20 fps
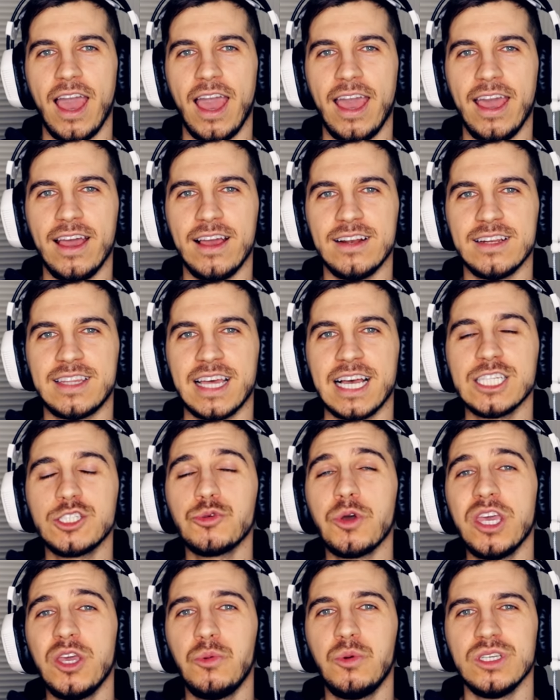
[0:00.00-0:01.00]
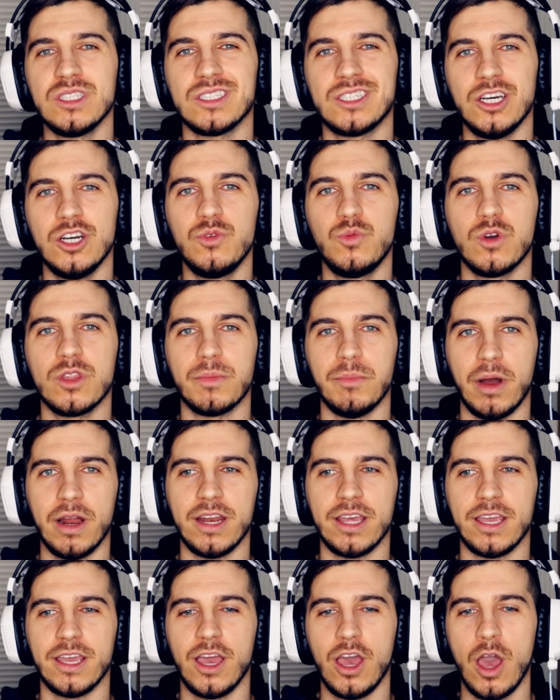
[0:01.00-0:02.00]
and that's why he was good with
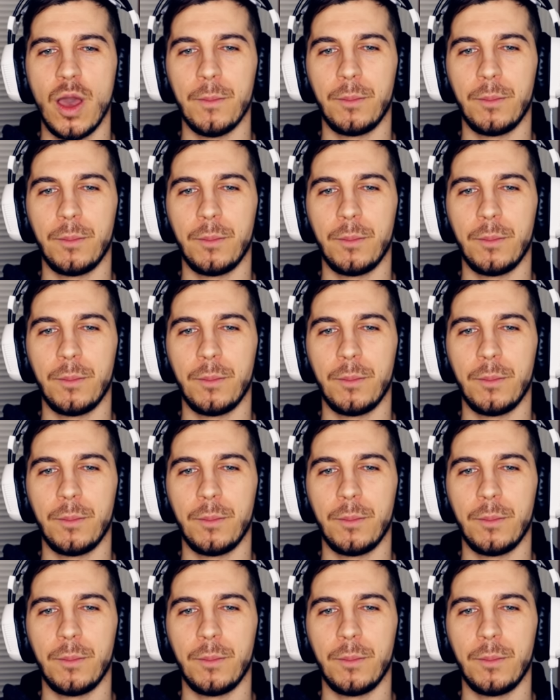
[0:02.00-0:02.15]
money.